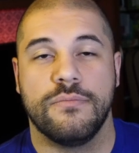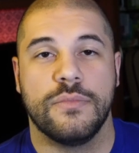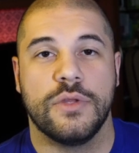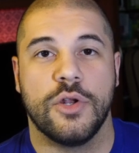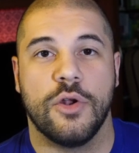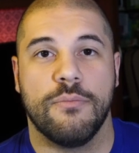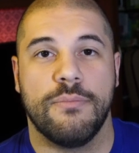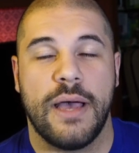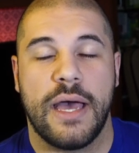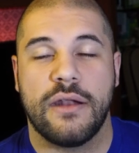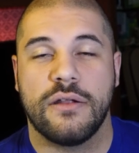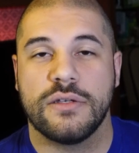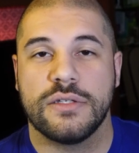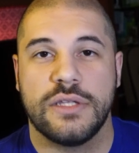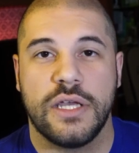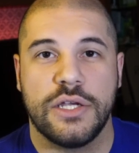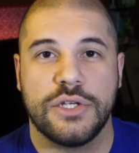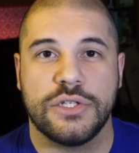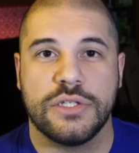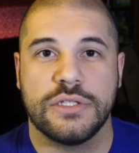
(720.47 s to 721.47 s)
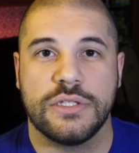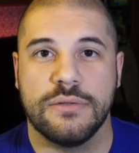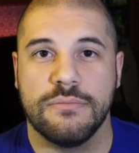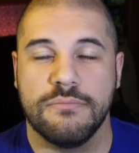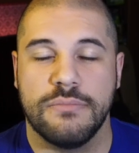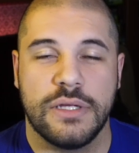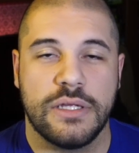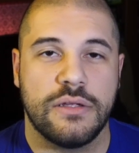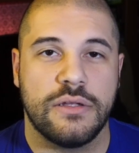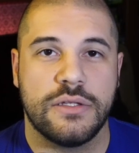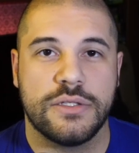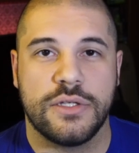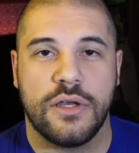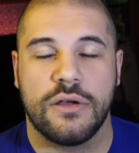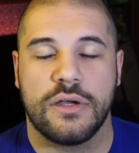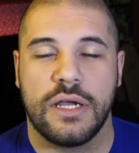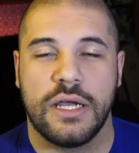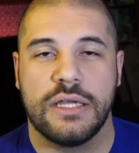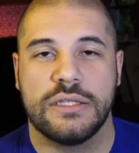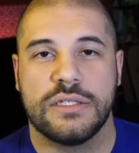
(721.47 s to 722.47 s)
you know, battle stations and builds,
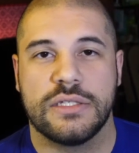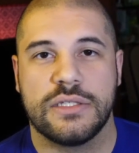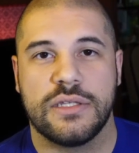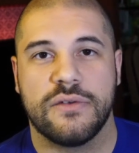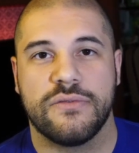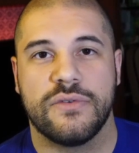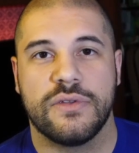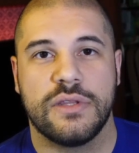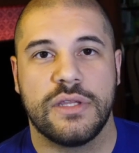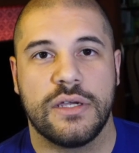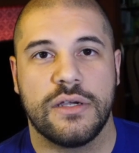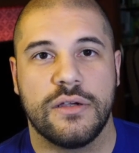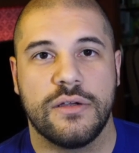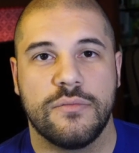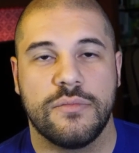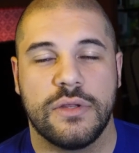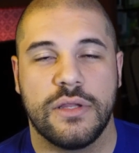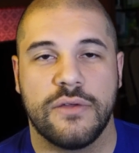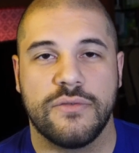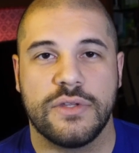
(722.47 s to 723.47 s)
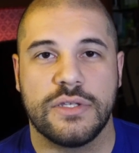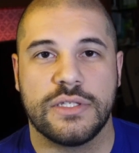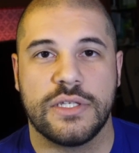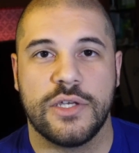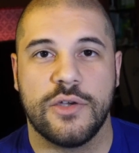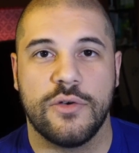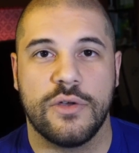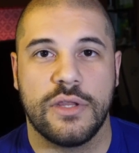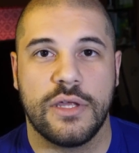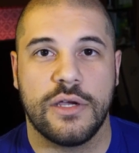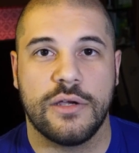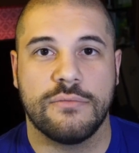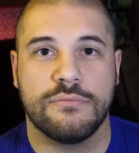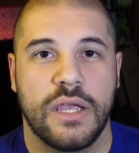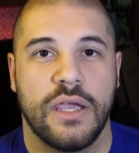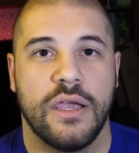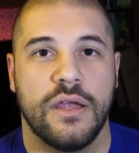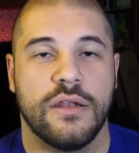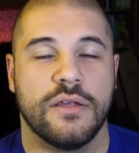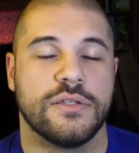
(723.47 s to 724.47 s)
all kinds of stuff in there. Love to see you in there.
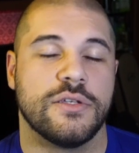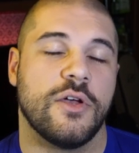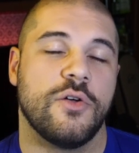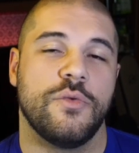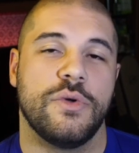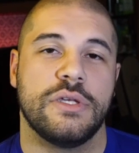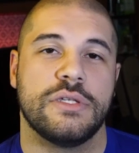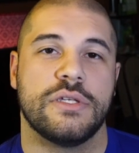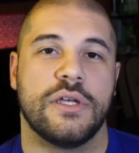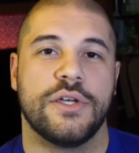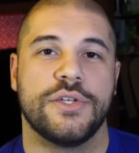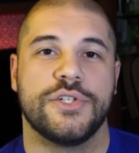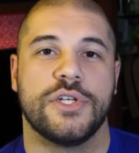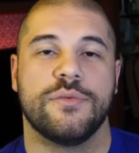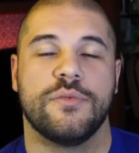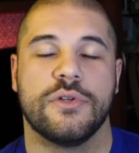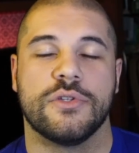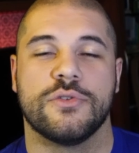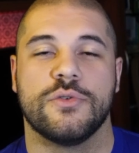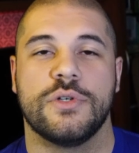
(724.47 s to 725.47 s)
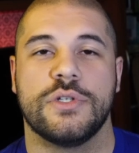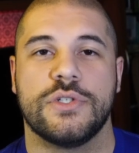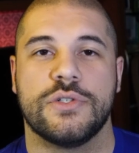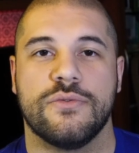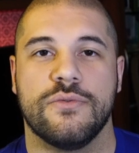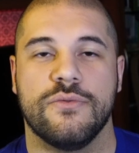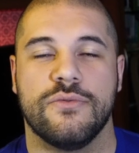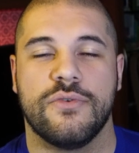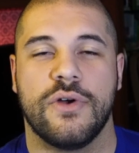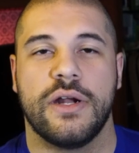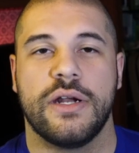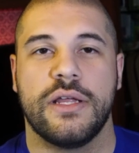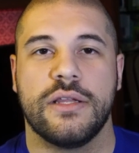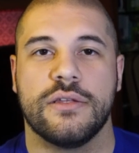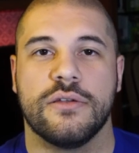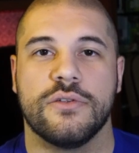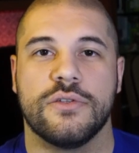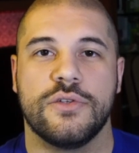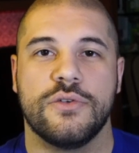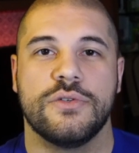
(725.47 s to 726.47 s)
And as always, I stream on Twitch from Friday
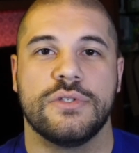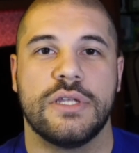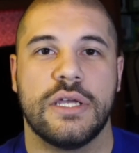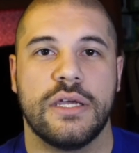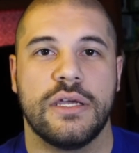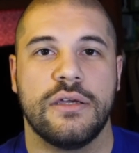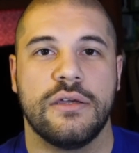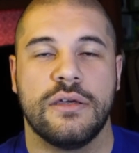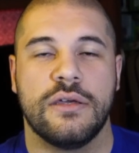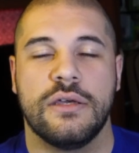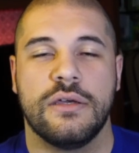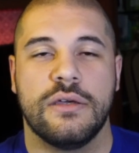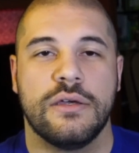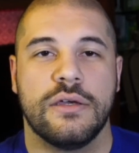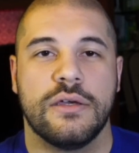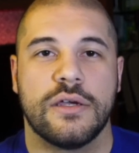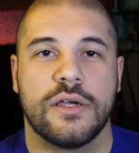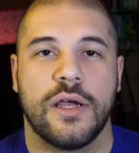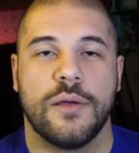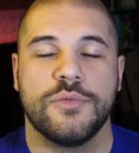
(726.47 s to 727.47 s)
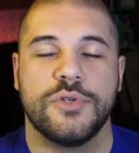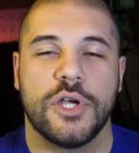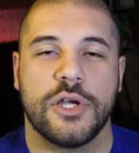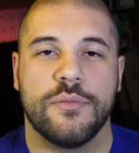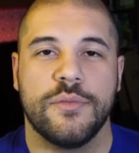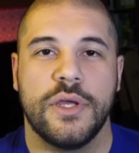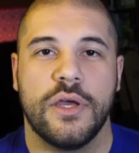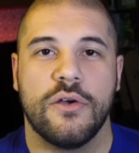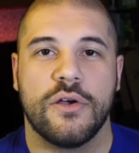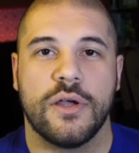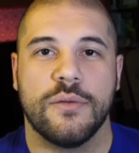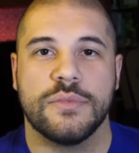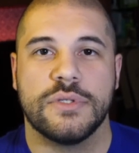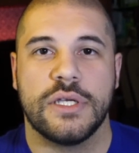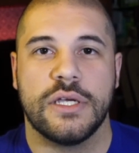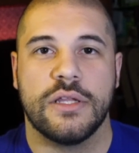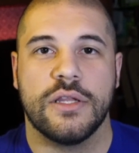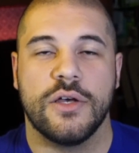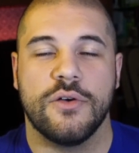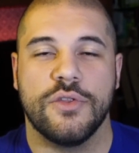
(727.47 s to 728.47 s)
until Tuesday. Come check me out. Come
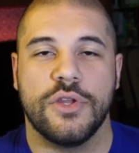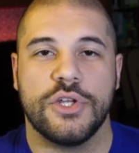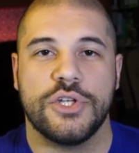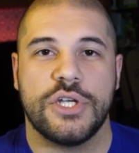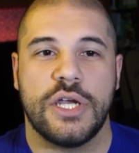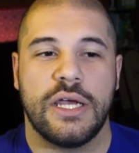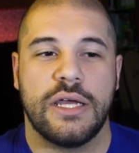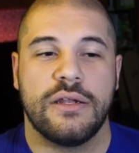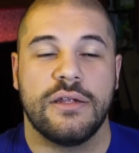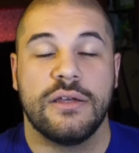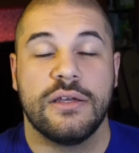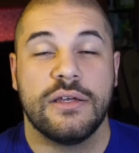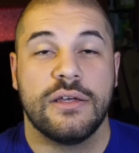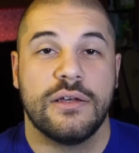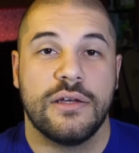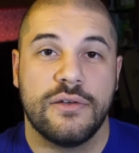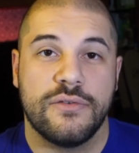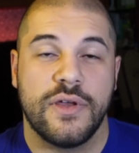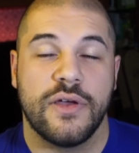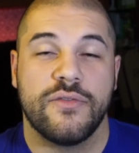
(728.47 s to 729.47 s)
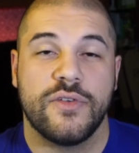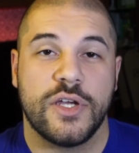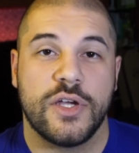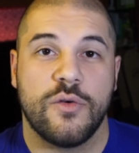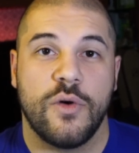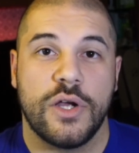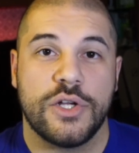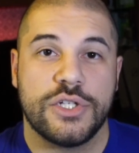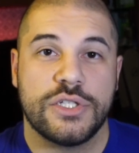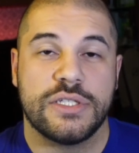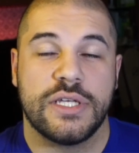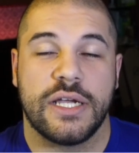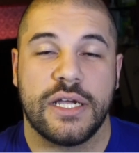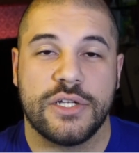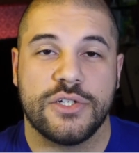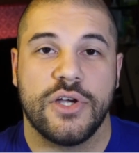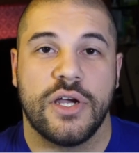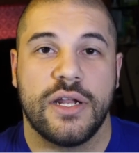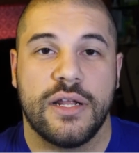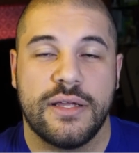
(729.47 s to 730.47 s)
say hello in the chat. If you have any questions, I
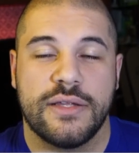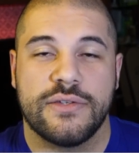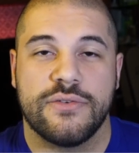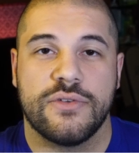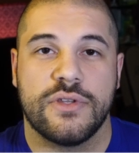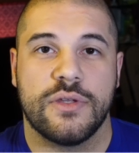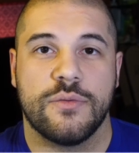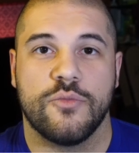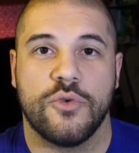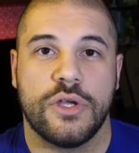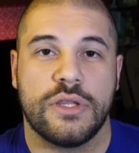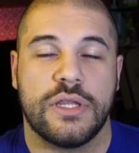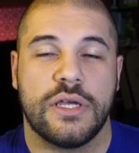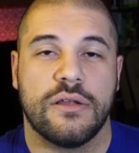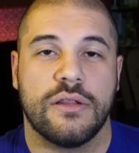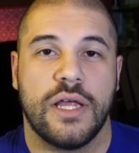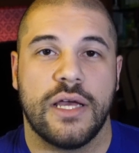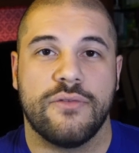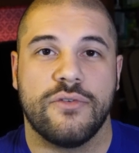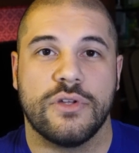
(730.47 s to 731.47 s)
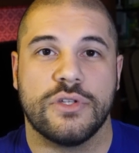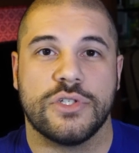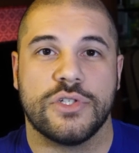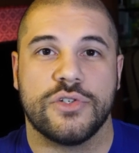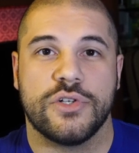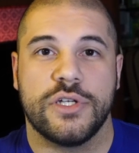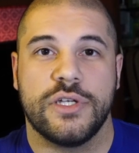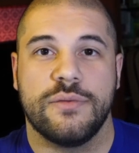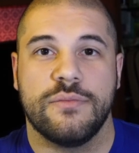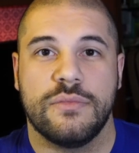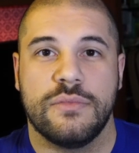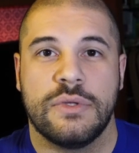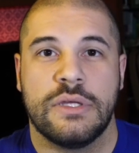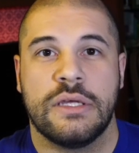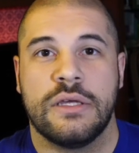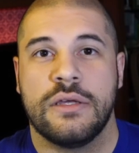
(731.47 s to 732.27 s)
can try to answer them right there live on stream.